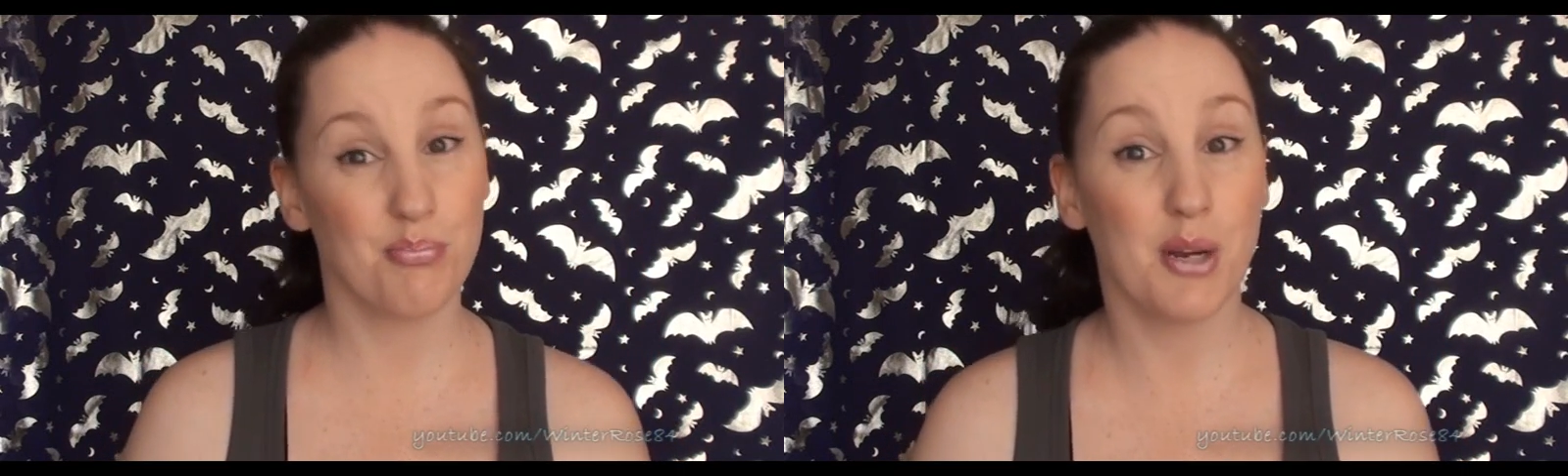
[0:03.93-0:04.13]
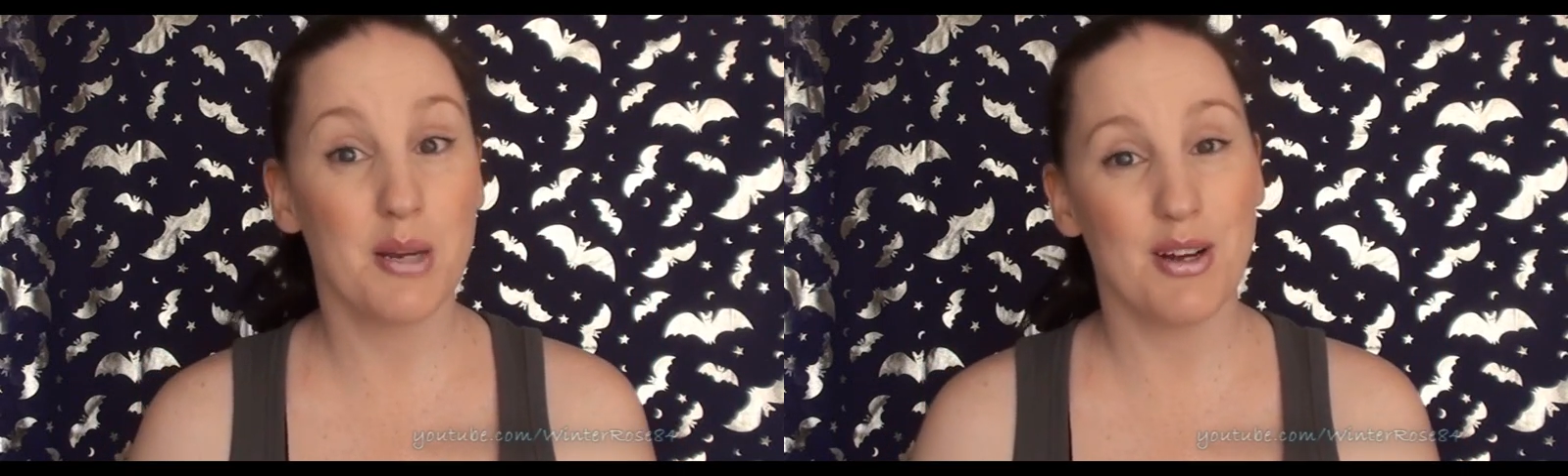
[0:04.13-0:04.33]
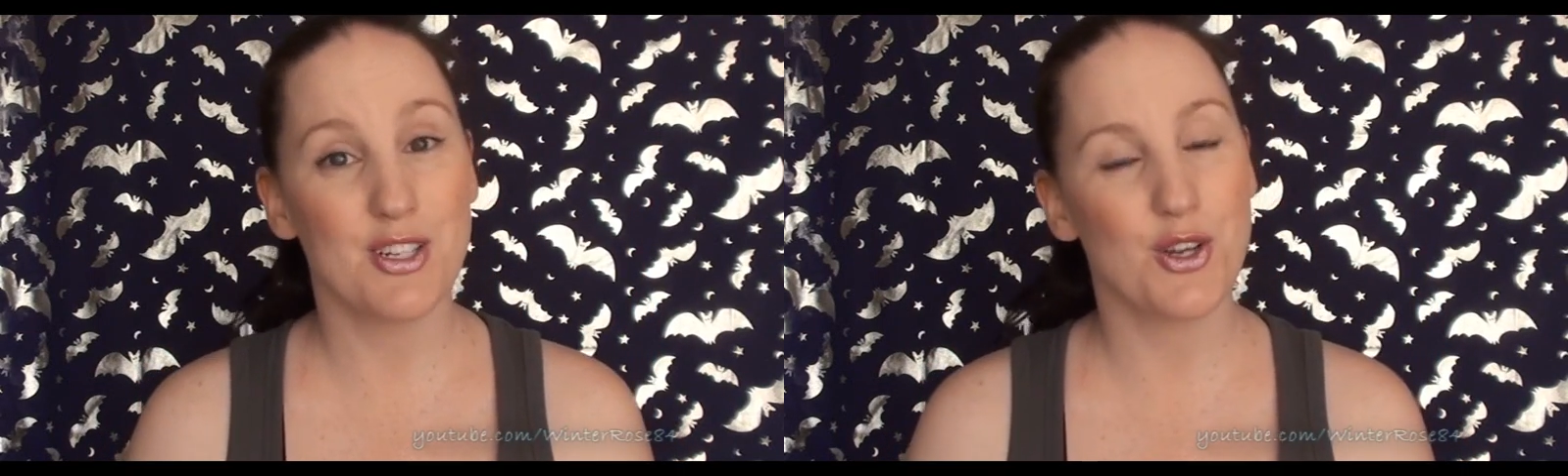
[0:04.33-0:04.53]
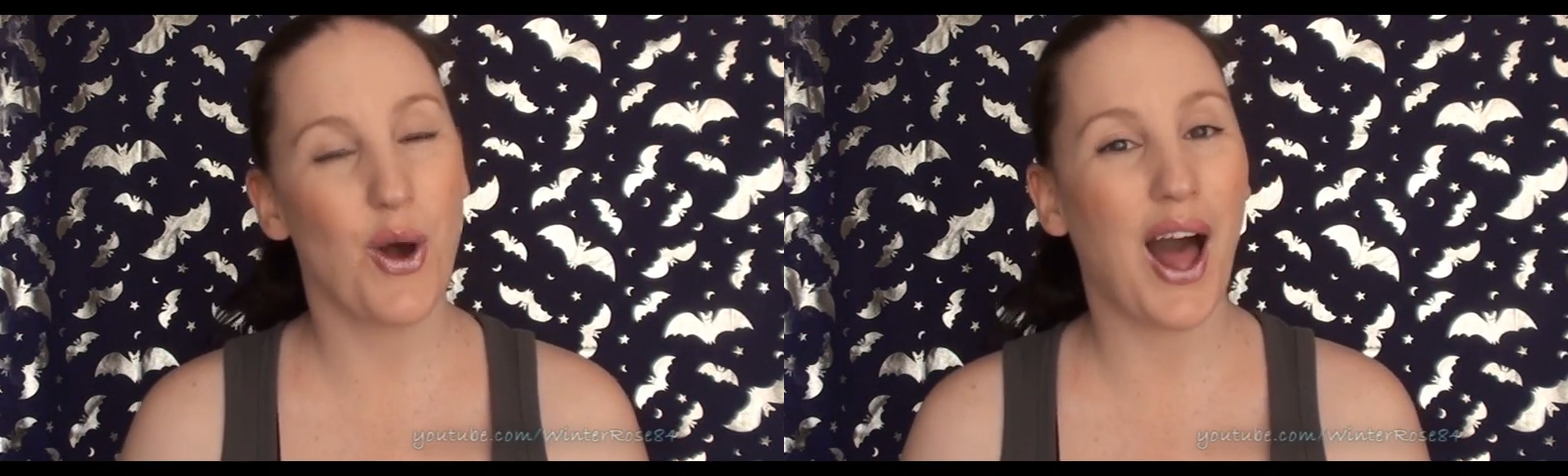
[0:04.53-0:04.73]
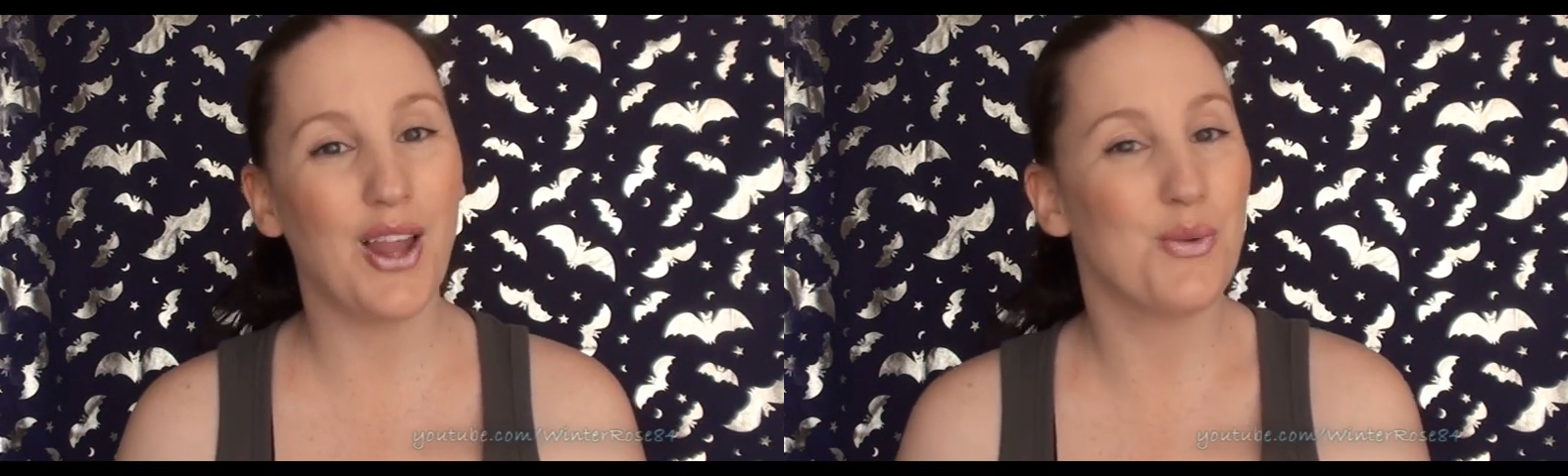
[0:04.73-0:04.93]
pretty much
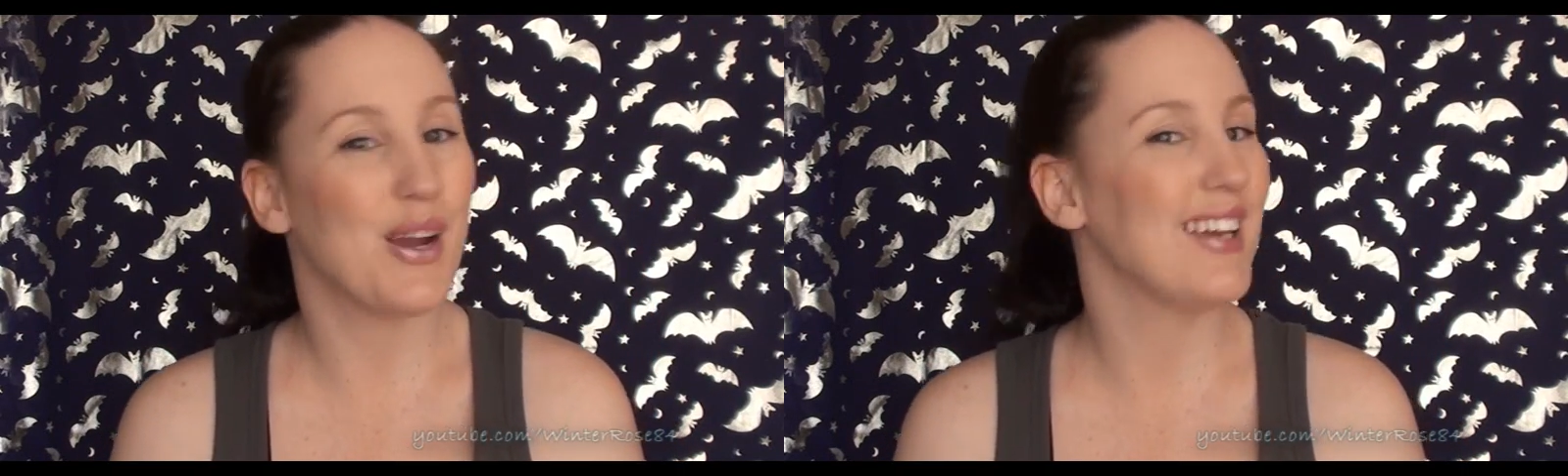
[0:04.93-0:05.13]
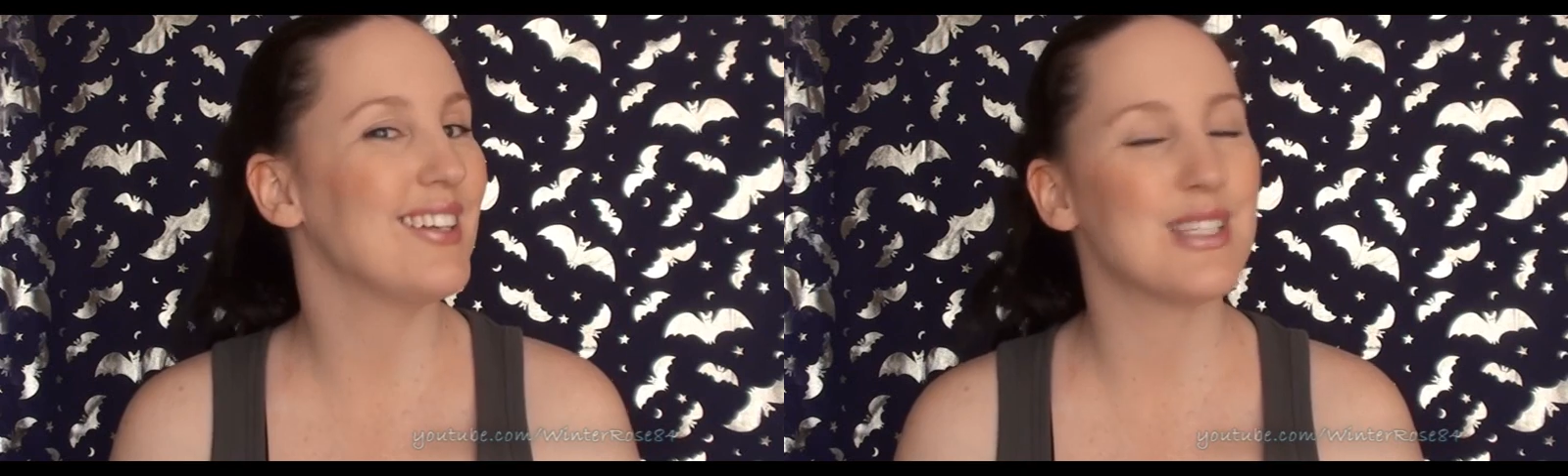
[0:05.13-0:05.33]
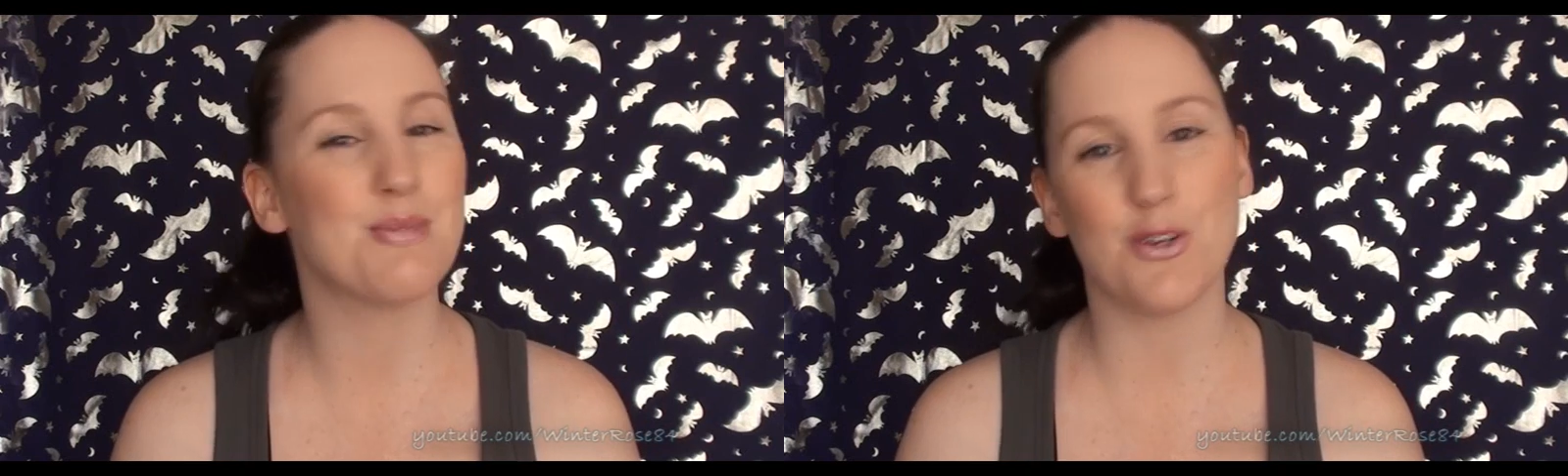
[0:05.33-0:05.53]
Halloween and